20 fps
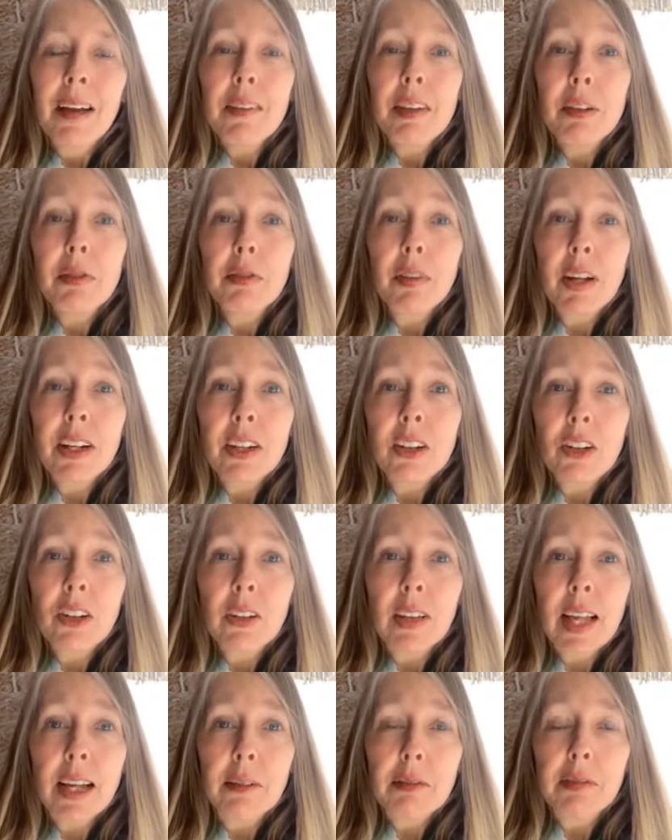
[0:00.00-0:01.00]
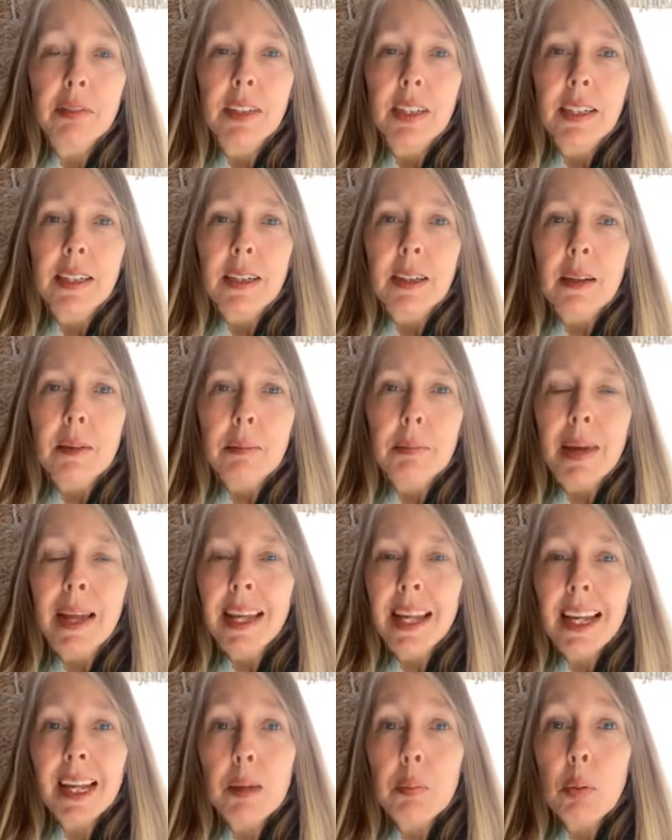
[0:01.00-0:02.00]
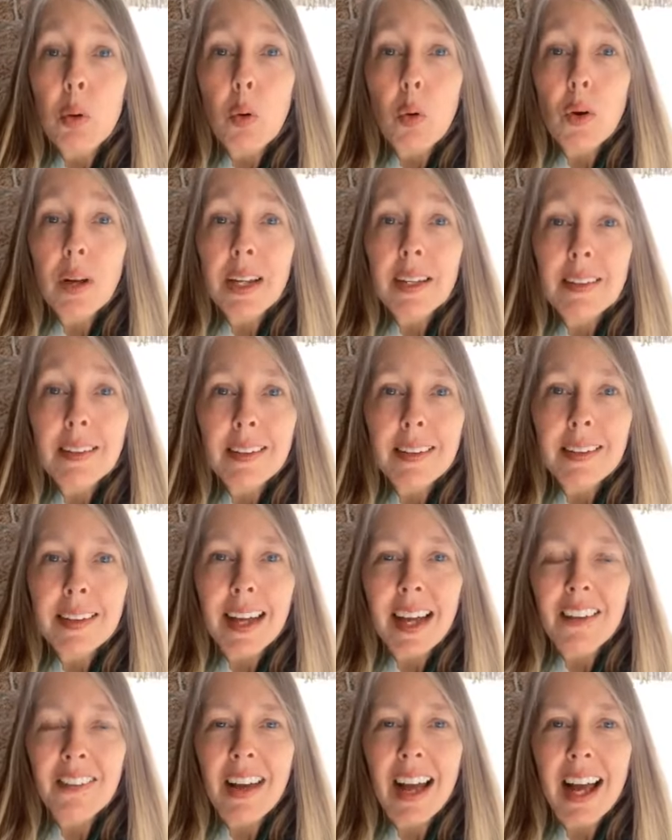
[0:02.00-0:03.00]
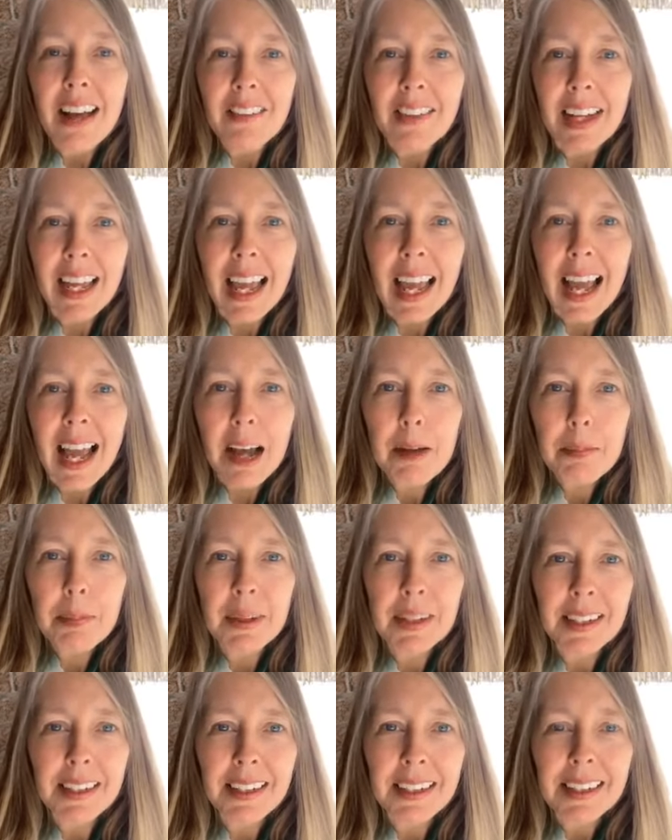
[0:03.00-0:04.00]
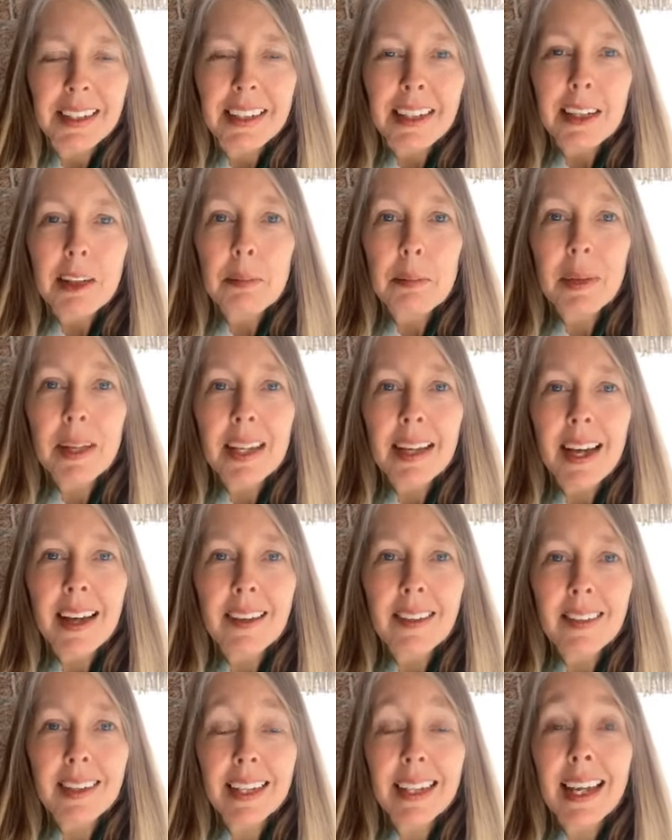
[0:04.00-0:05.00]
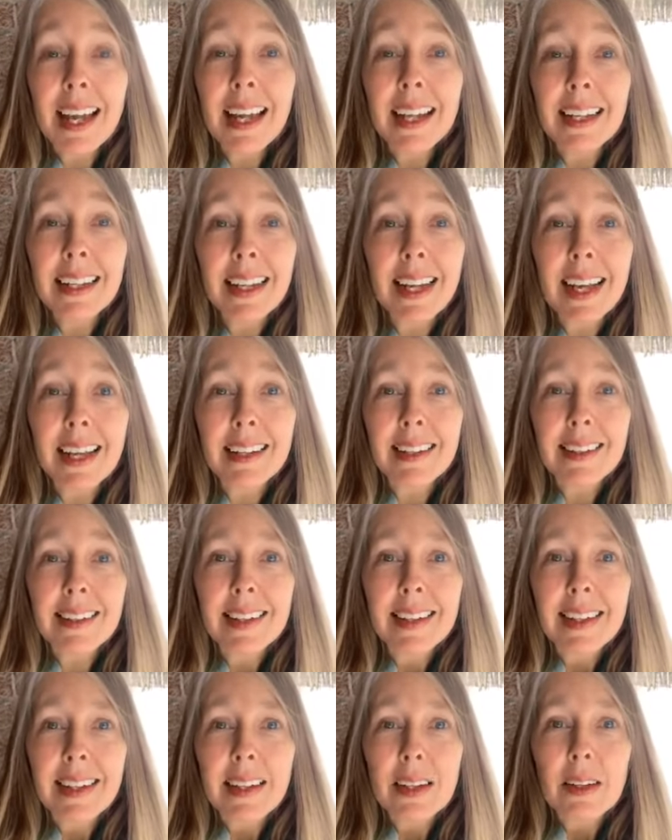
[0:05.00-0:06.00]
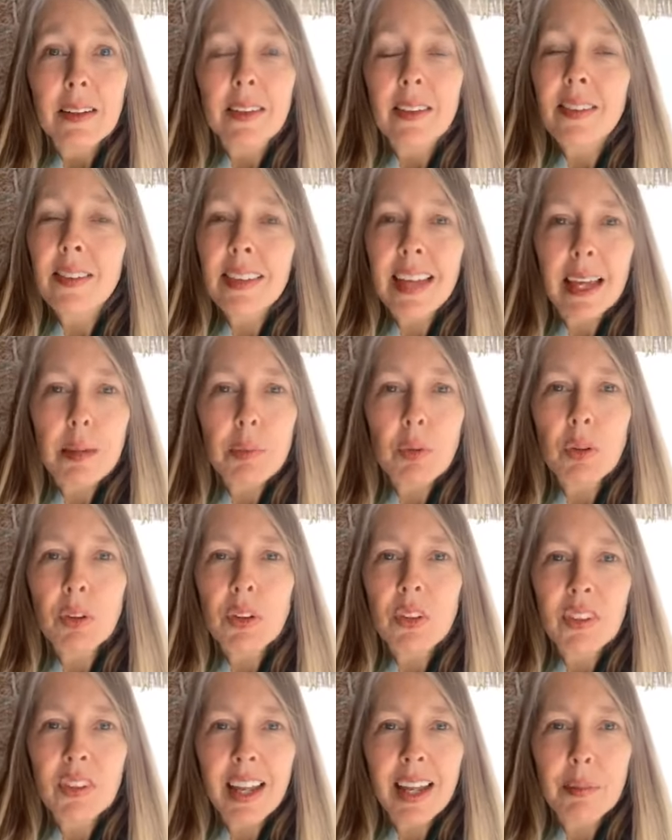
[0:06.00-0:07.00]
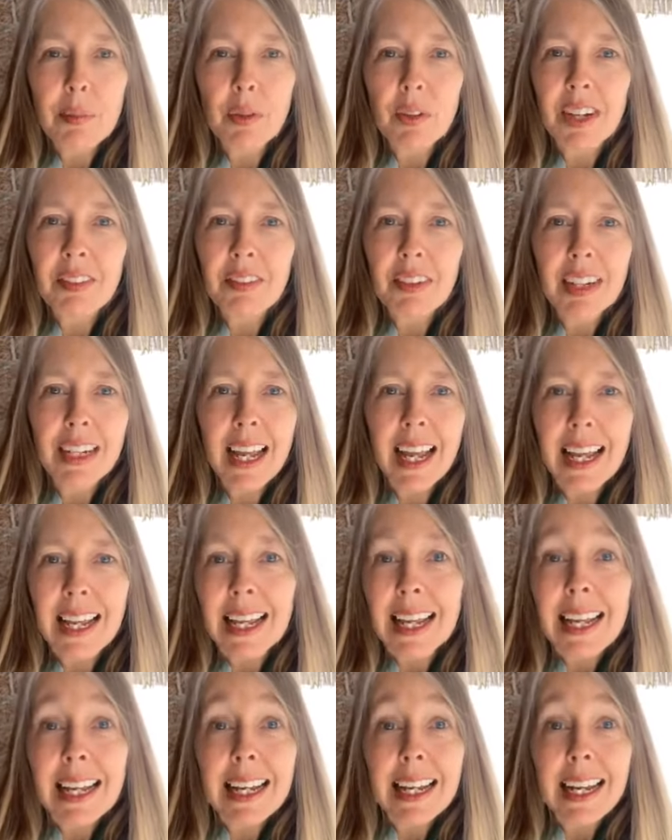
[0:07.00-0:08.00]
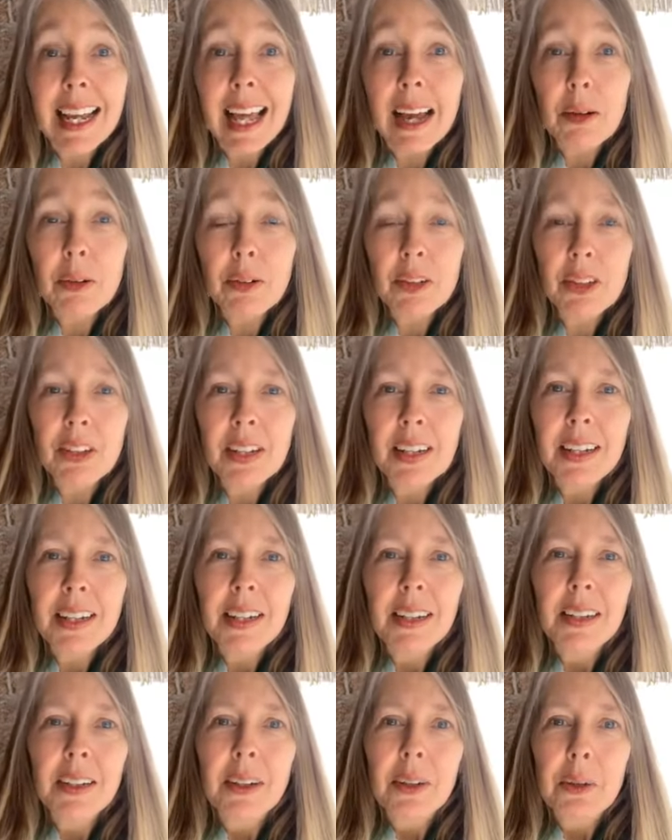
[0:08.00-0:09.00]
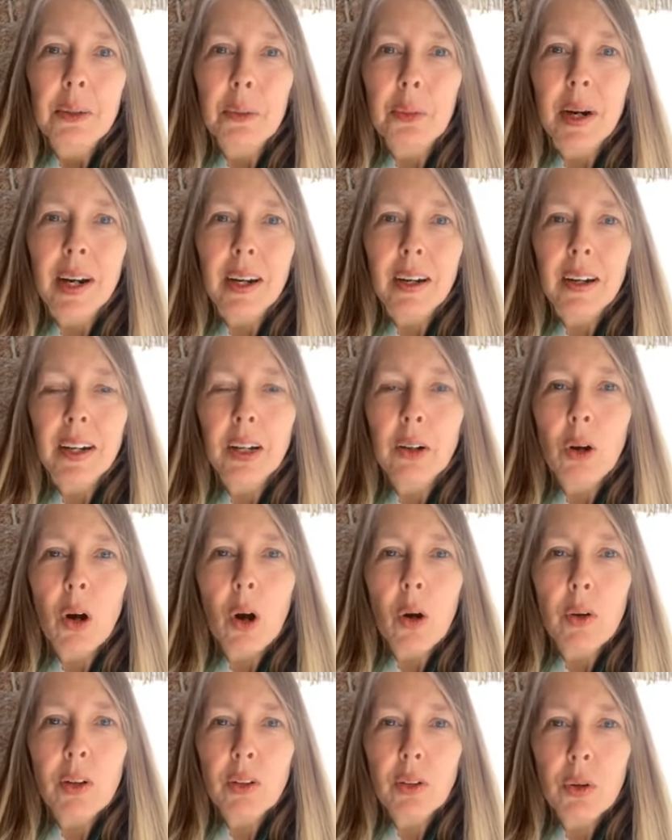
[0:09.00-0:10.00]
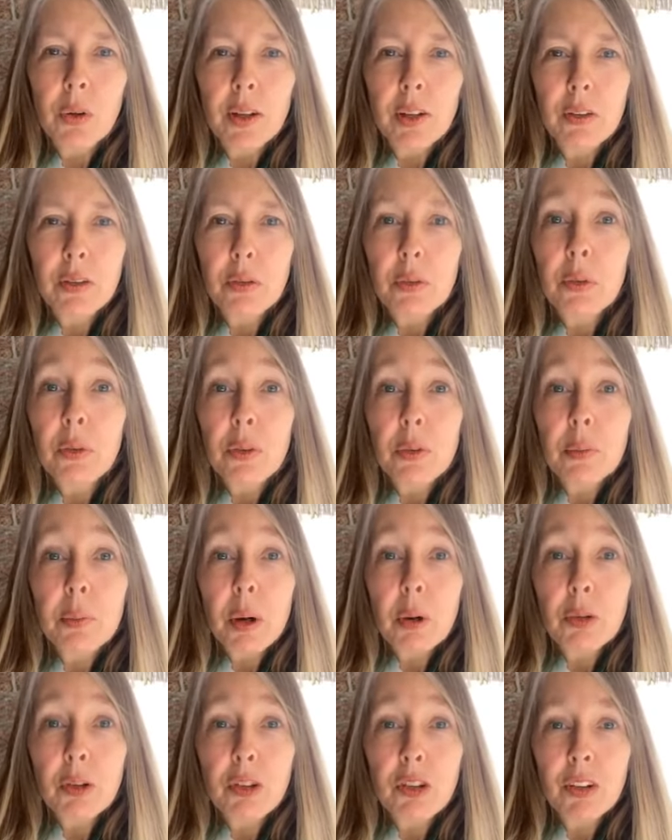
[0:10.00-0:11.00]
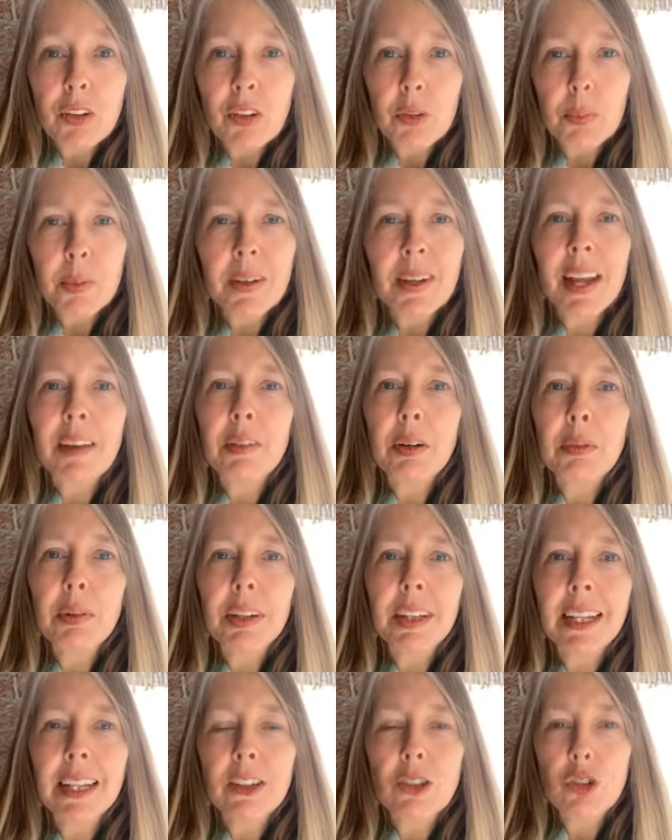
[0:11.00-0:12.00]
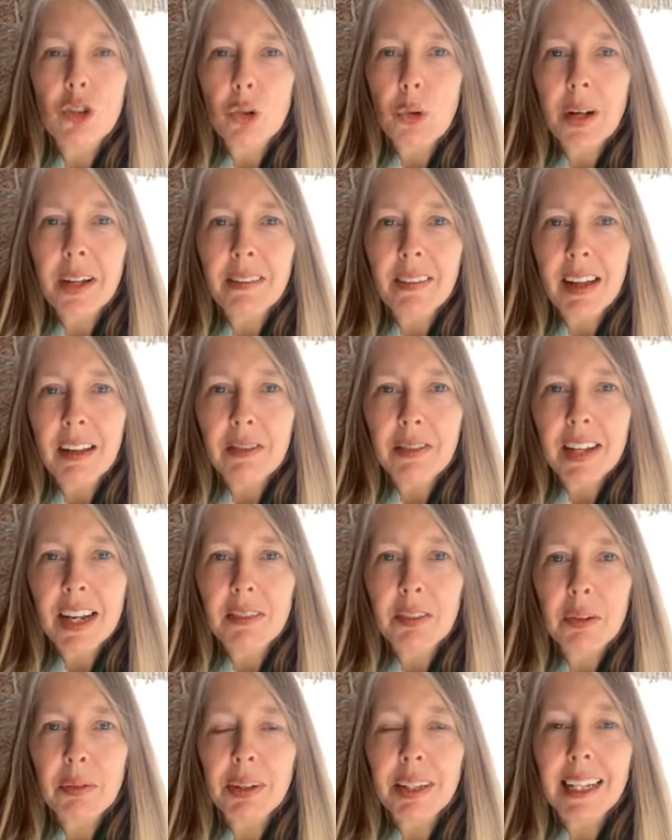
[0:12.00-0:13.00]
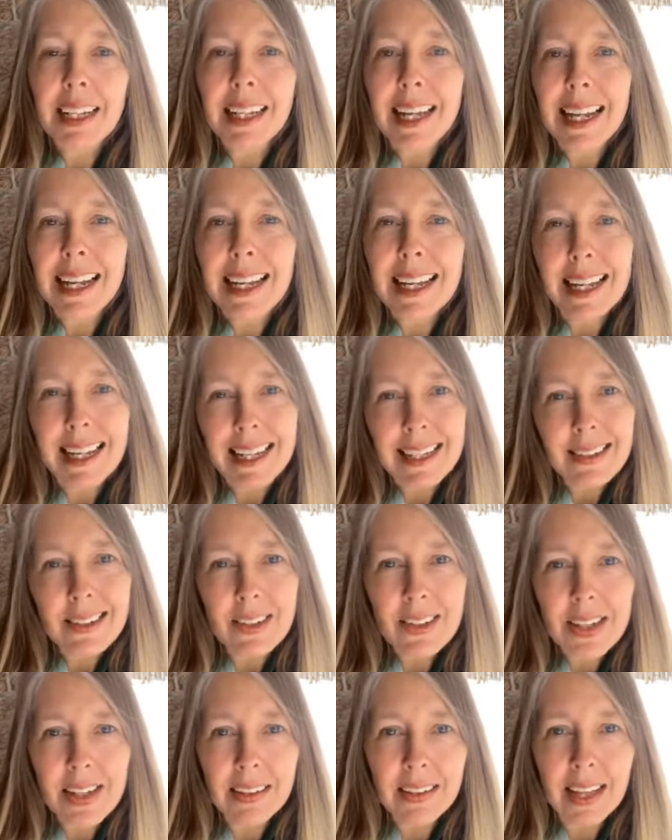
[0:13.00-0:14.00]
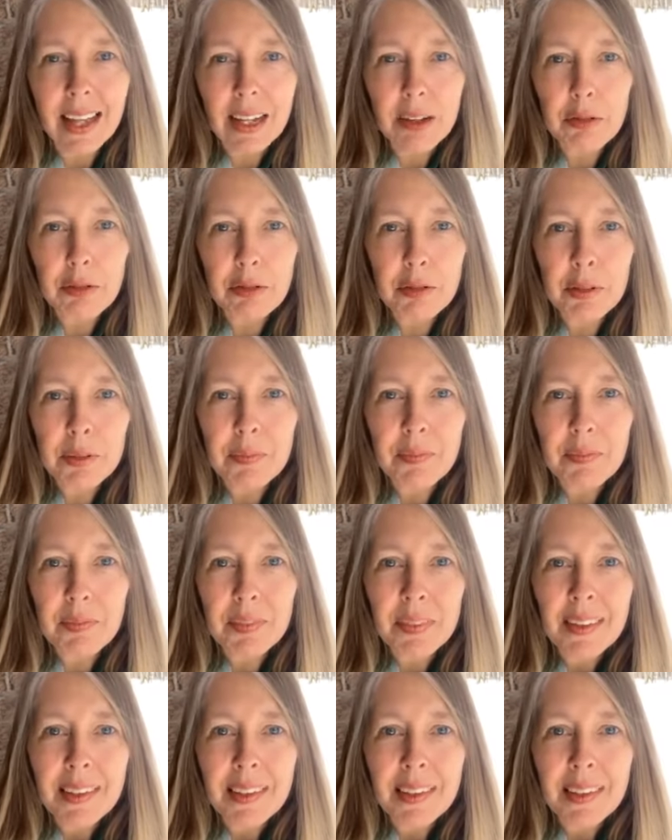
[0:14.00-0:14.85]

But having fun in your life, making a point of having it happen, because it can get the same old every day, in and out, where you're always going through the motions, but never really enjoying life, never really getting into life.